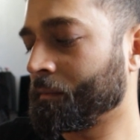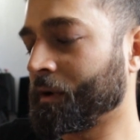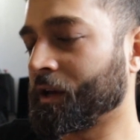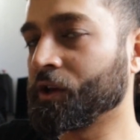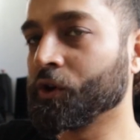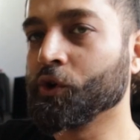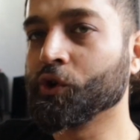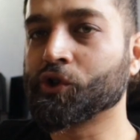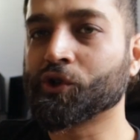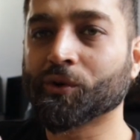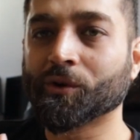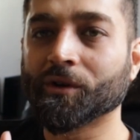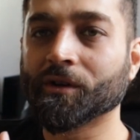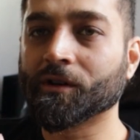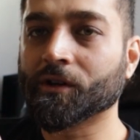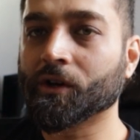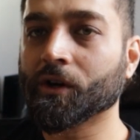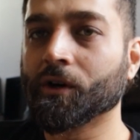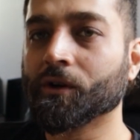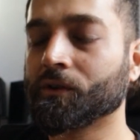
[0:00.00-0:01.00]

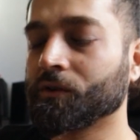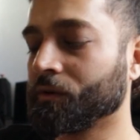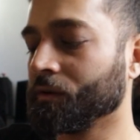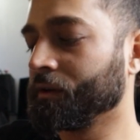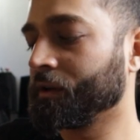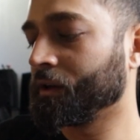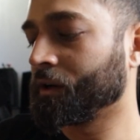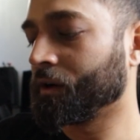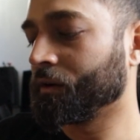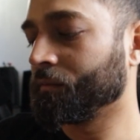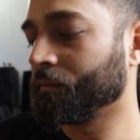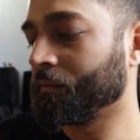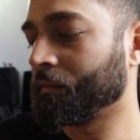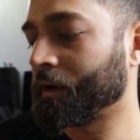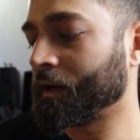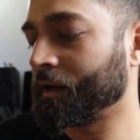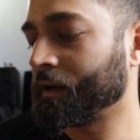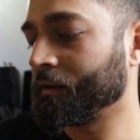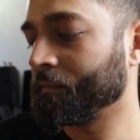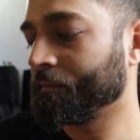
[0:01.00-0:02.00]
usual
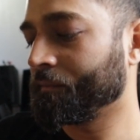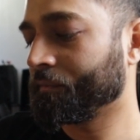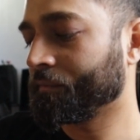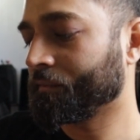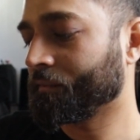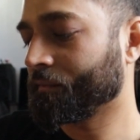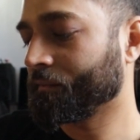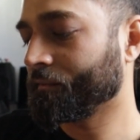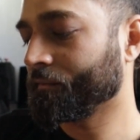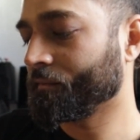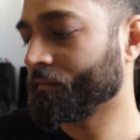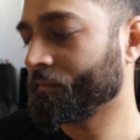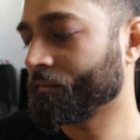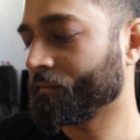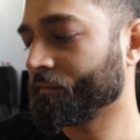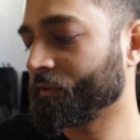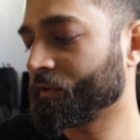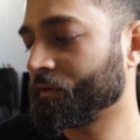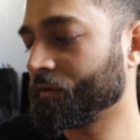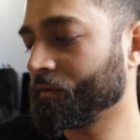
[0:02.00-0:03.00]
my
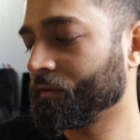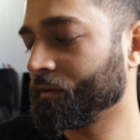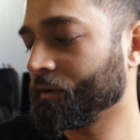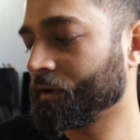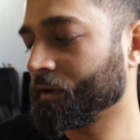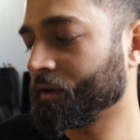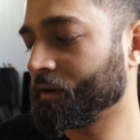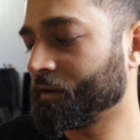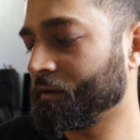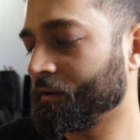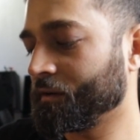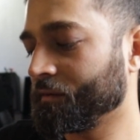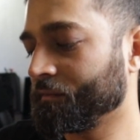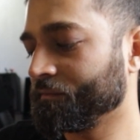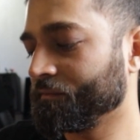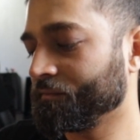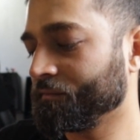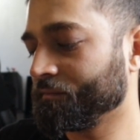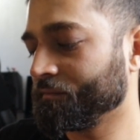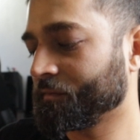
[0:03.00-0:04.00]
uh,
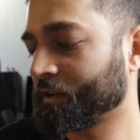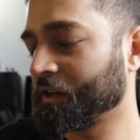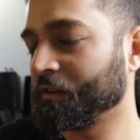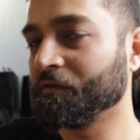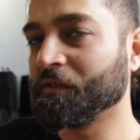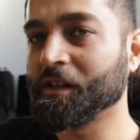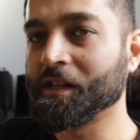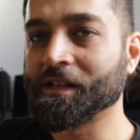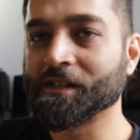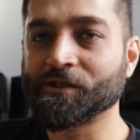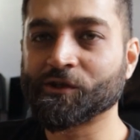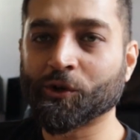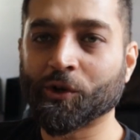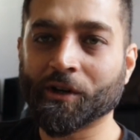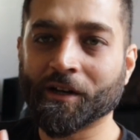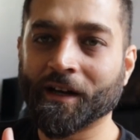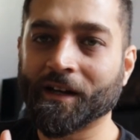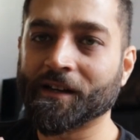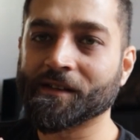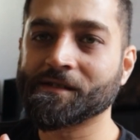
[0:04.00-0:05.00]
convenience
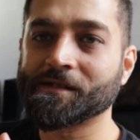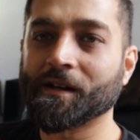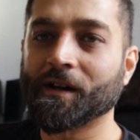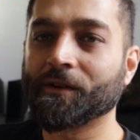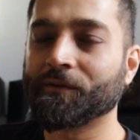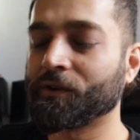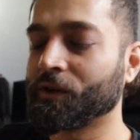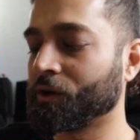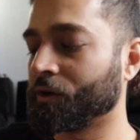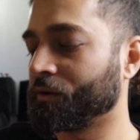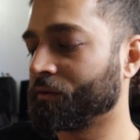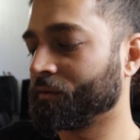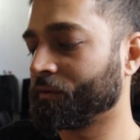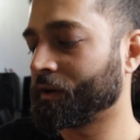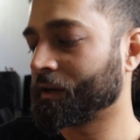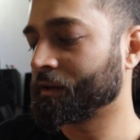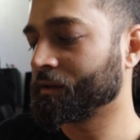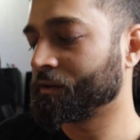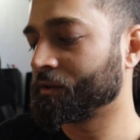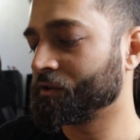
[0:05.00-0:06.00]
store kind of stuff,
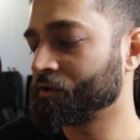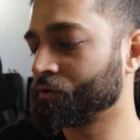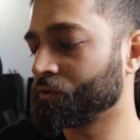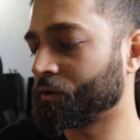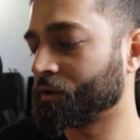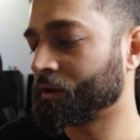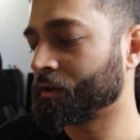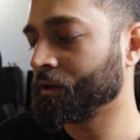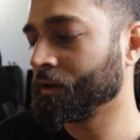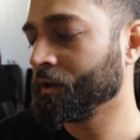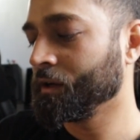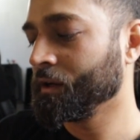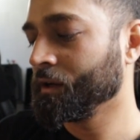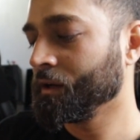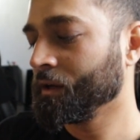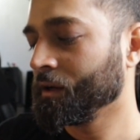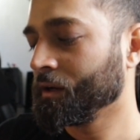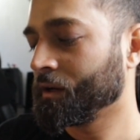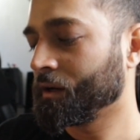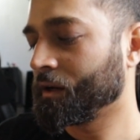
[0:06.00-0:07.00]
regular store
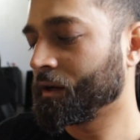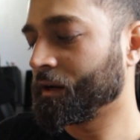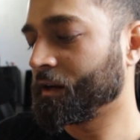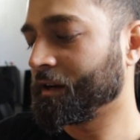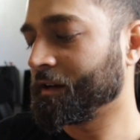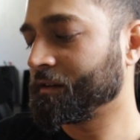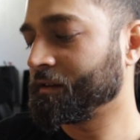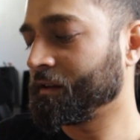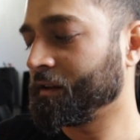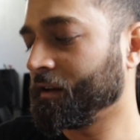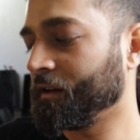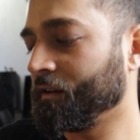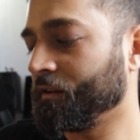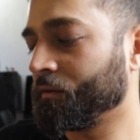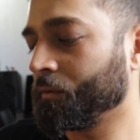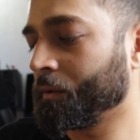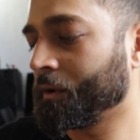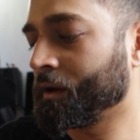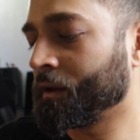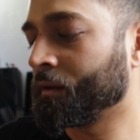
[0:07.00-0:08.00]

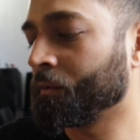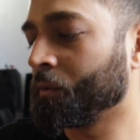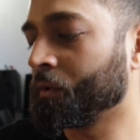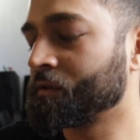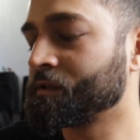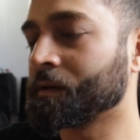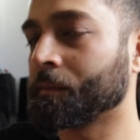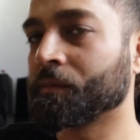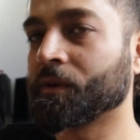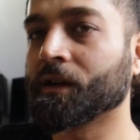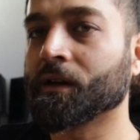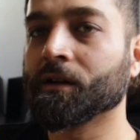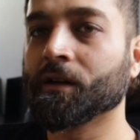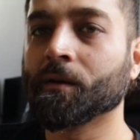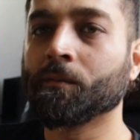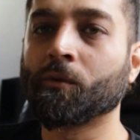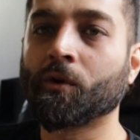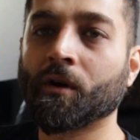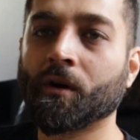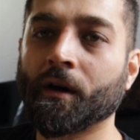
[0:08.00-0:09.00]
teas with something a
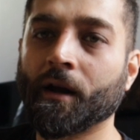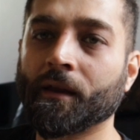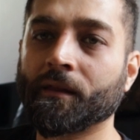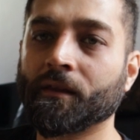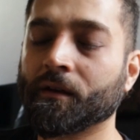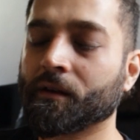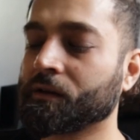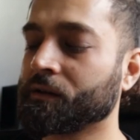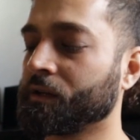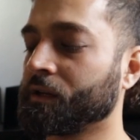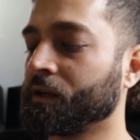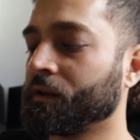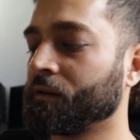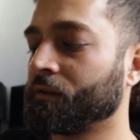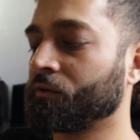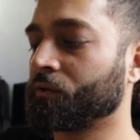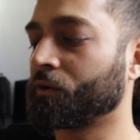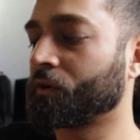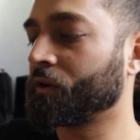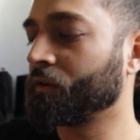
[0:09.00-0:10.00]
little more ethically
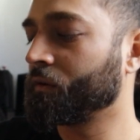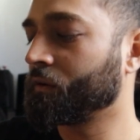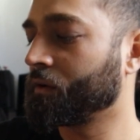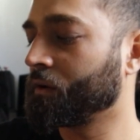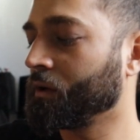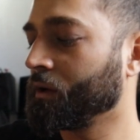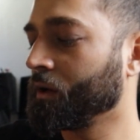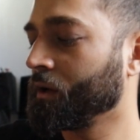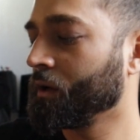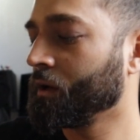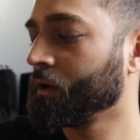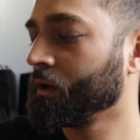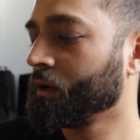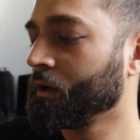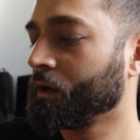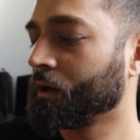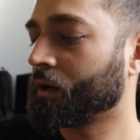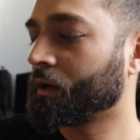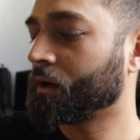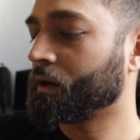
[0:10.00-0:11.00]
sourced.
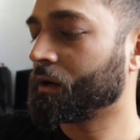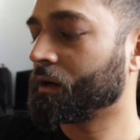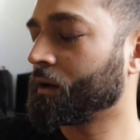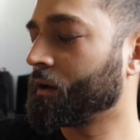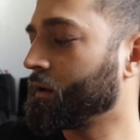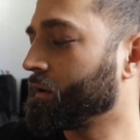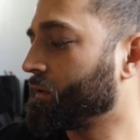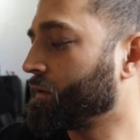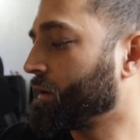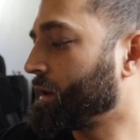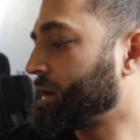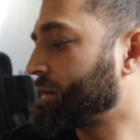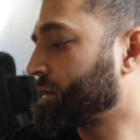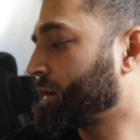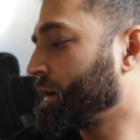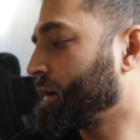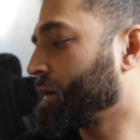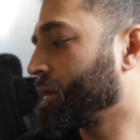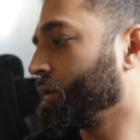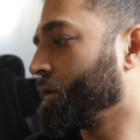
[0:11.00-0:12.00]
So that's
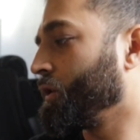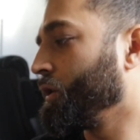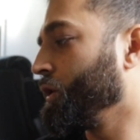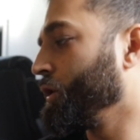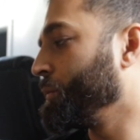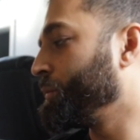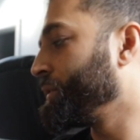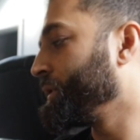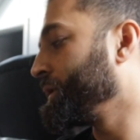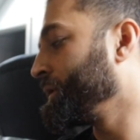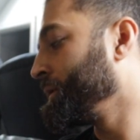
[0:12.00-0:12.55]
kind of the hope.